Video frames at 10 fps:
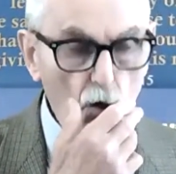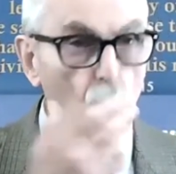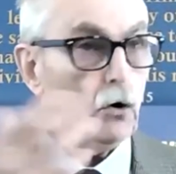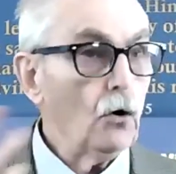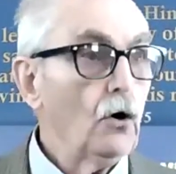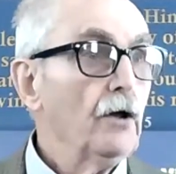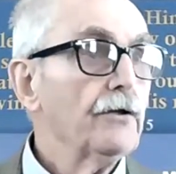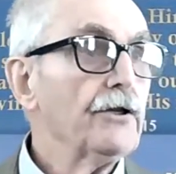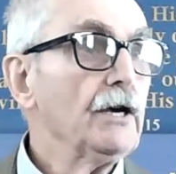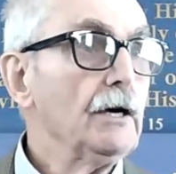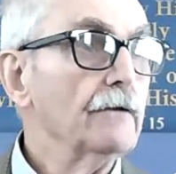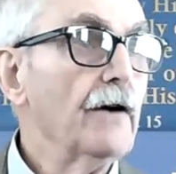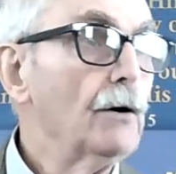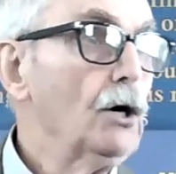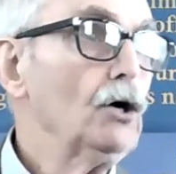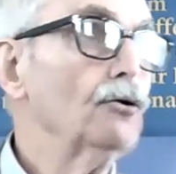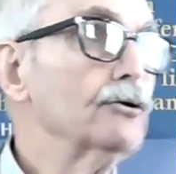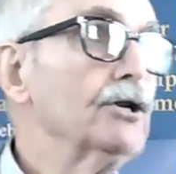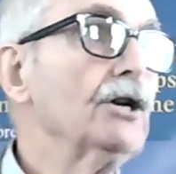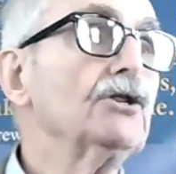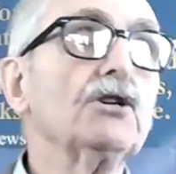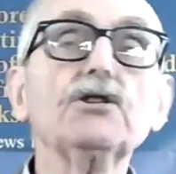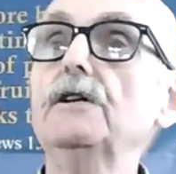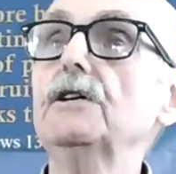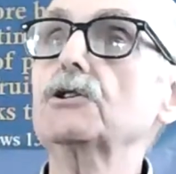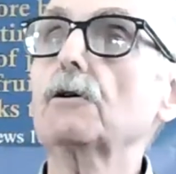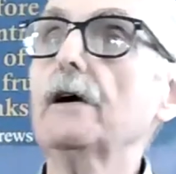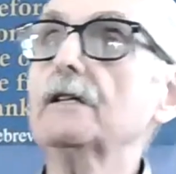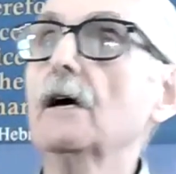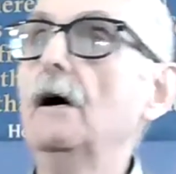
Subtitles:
Or think of how our Lord Jesus, in his great